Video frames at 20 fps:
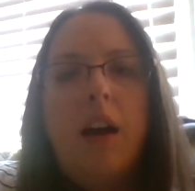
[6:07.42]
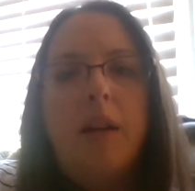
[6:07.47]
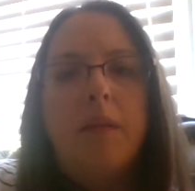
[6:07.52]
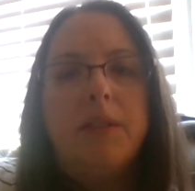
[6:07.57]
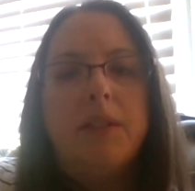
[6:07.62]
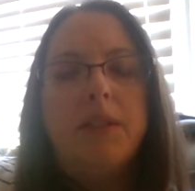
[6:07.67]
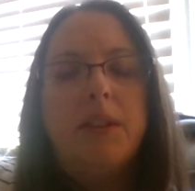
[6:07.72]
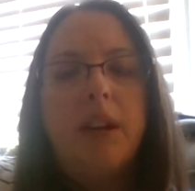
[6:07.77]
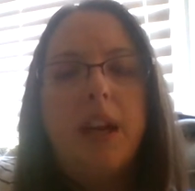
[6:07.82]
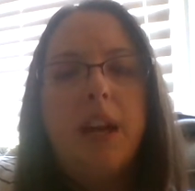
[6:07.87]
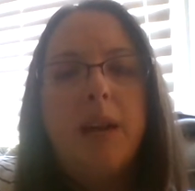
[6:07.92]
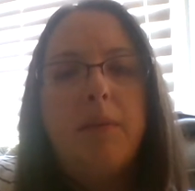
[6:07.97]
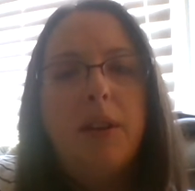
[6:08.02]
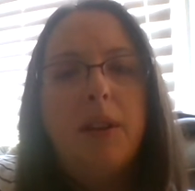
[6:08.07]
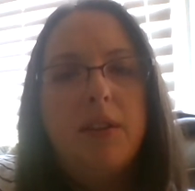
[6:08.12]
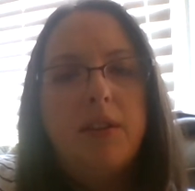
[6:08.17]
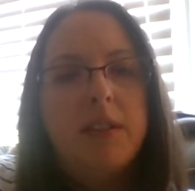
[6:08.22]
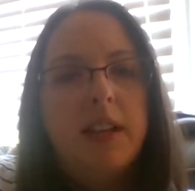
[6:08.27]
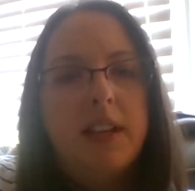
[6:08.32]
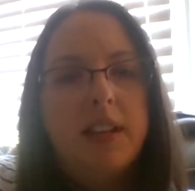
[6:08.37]
So keep
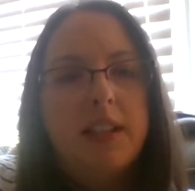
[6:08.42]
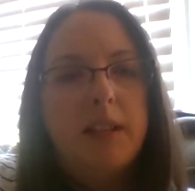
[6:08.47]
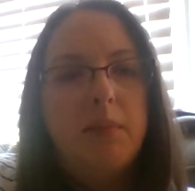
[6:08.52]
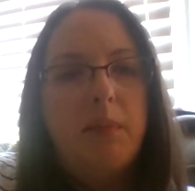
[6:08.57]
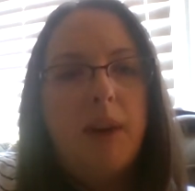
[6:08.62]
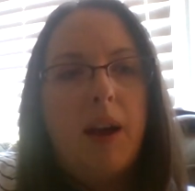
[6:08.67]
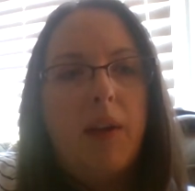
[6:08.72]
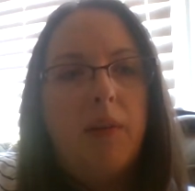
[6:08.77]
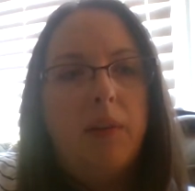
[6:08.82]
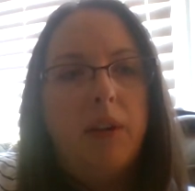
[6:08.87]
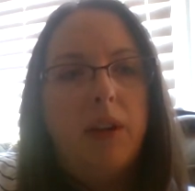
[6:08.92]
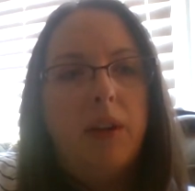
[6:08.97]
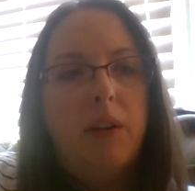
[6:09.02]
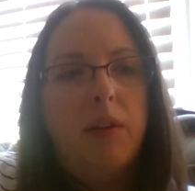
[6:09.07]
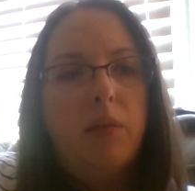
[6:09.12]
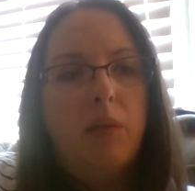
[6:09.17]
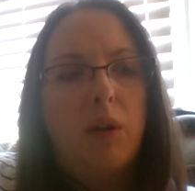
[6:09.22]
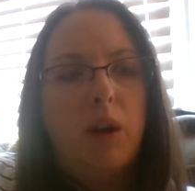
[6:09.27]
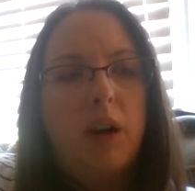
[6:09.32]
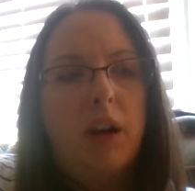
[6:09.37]
those things in mind when you're
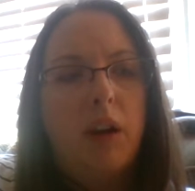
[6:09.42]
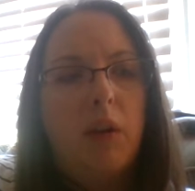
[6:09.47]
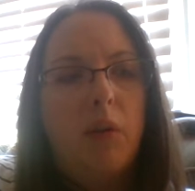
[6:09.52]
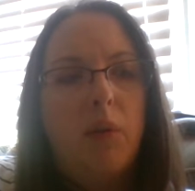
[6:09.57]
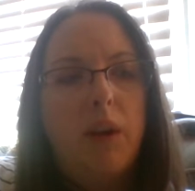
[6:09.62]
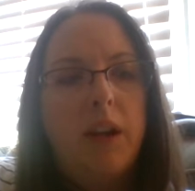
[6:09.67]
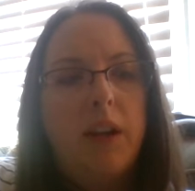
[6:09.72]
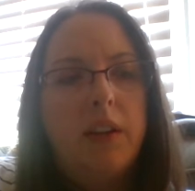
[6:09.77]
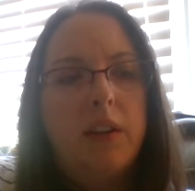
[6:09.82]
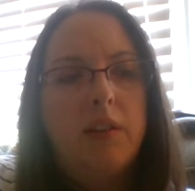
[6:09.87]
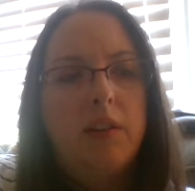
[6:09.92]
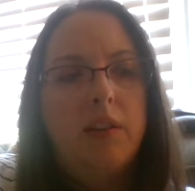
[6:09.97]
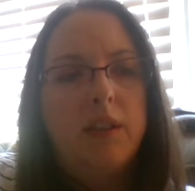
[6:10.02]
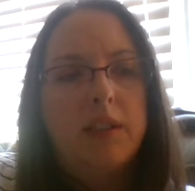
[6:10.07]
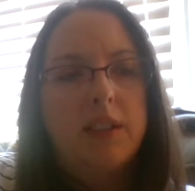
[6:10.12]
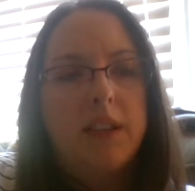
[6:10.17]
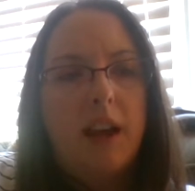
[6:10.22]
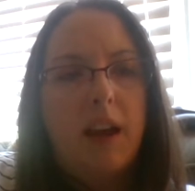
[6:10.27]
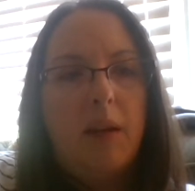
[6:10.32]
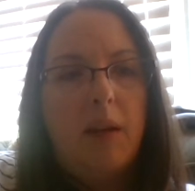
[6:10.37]
working on week 2
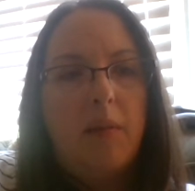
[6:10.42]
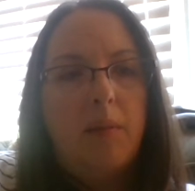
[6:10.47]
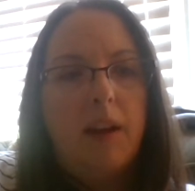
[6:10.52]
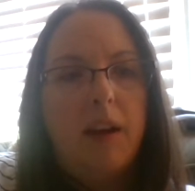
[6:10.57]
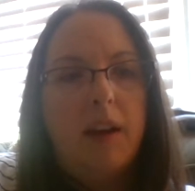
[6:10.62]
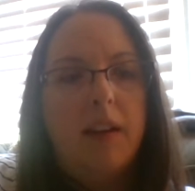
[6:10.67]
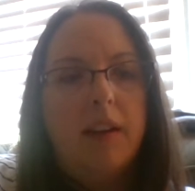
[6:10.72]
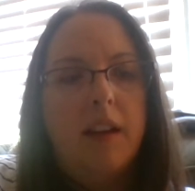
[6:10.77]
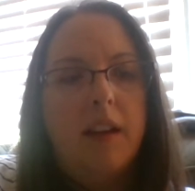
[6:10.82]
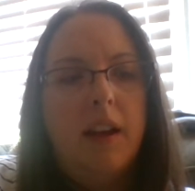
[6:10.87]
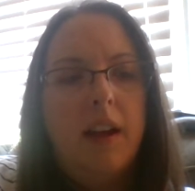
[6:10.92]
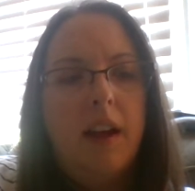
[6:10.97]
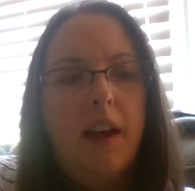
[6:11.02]
assignment.